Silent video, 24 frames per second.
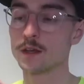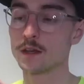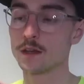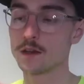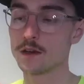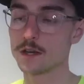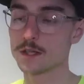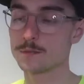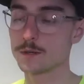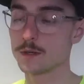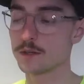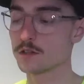
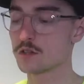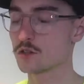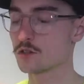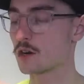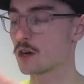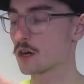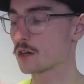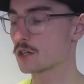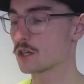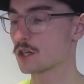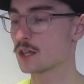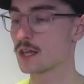nice bit of
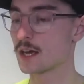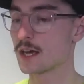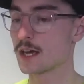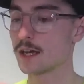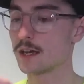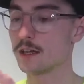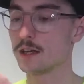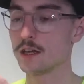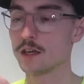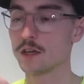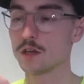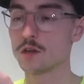structure
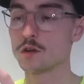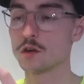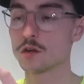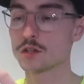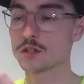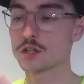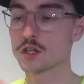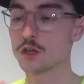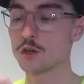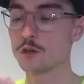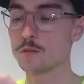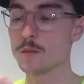there.
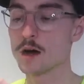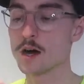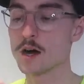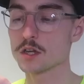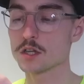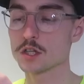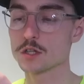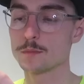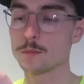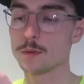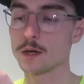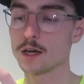Not too
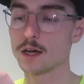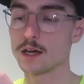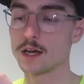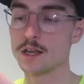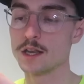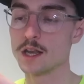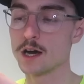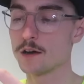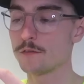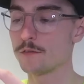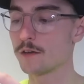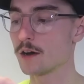much, but
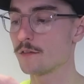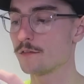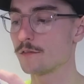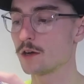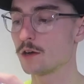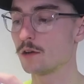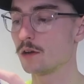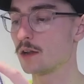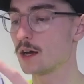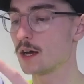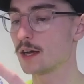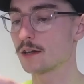enough, I
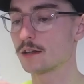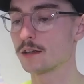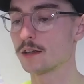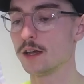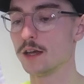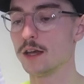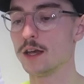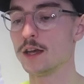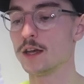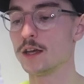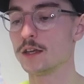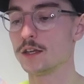feel like
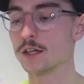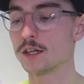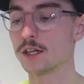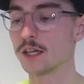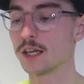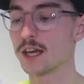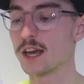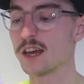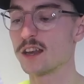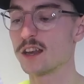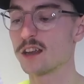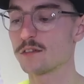you're
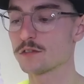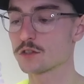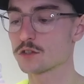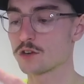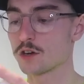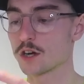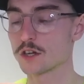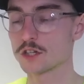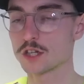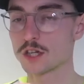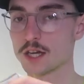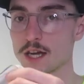gonna get enough
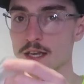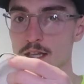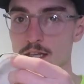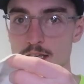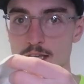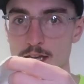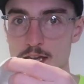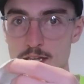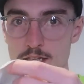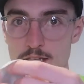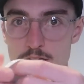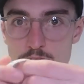structure, and
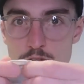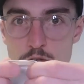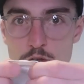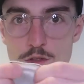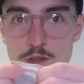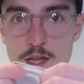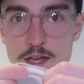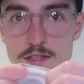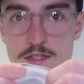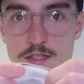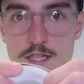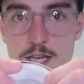again, it's
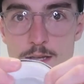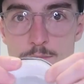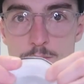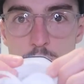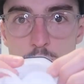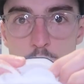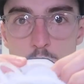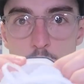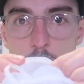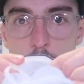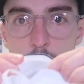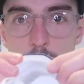got that same
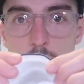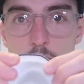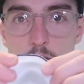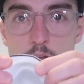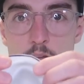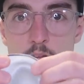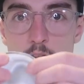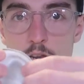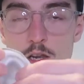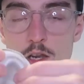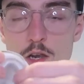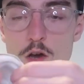sort of
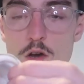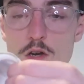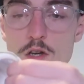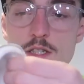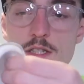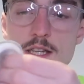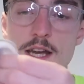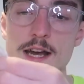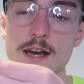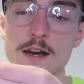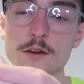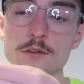
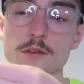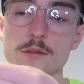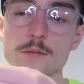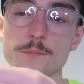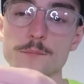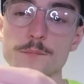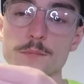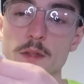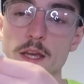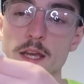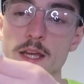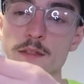lockdown
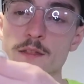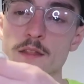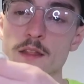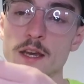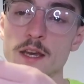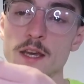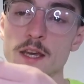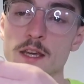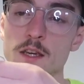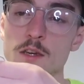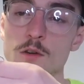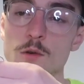in the
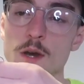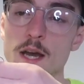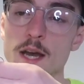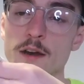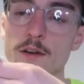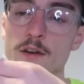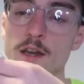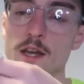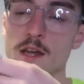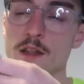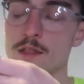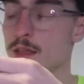heel
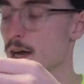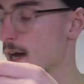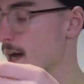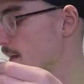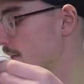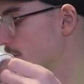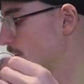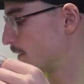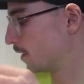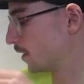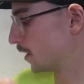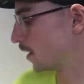area
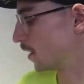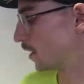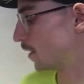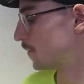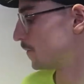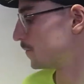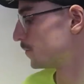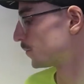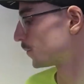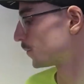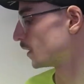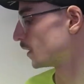that the,
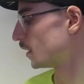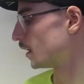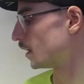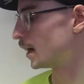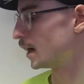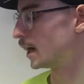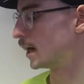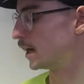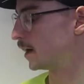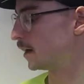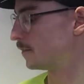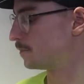
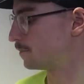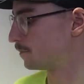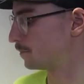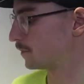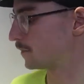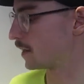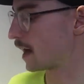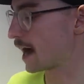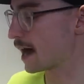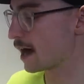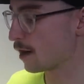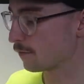um,
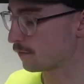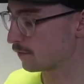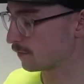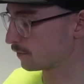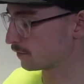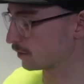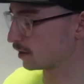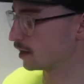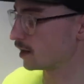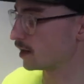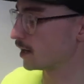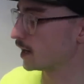the
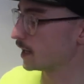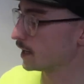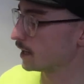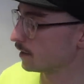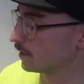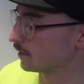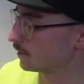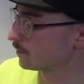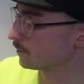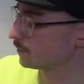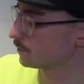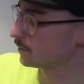Alphafly
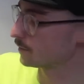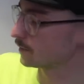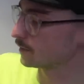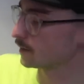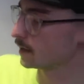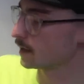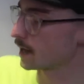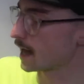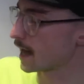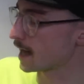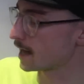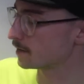
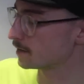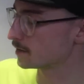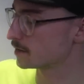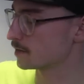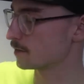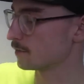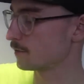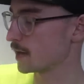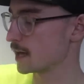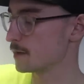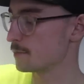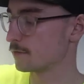and
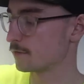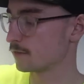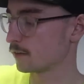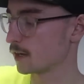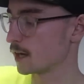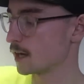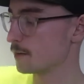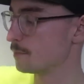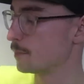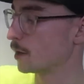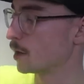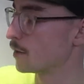the
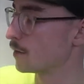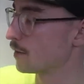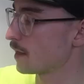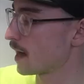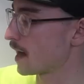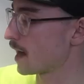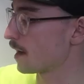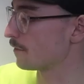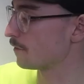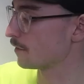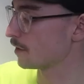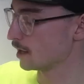Vaporfly both
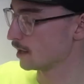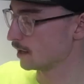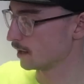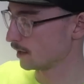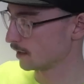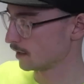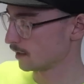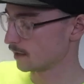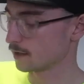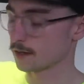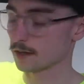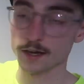have.
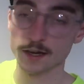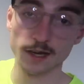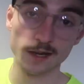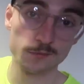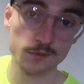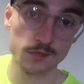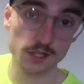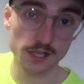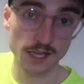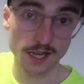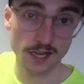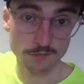Um,
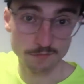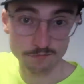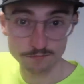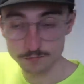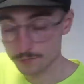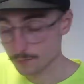so yeah,